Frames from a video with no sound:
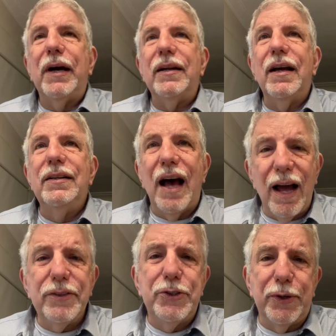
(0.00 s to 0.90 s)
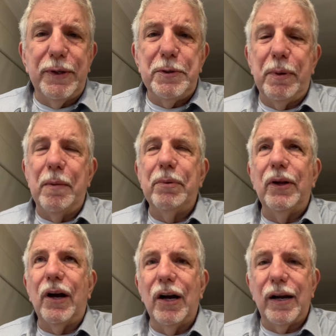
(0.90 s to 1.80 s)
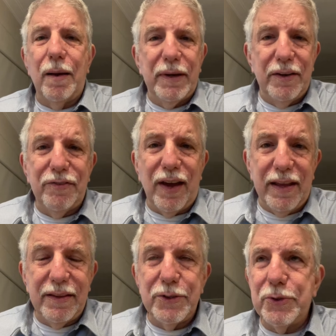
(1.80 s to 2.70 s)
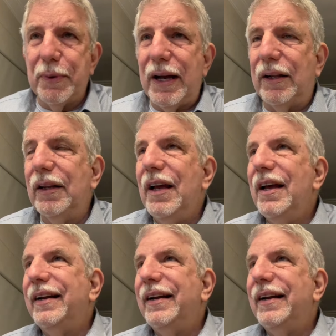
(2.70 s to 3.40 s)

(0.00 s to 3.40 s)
but non-Jewish people are coming to faith as well.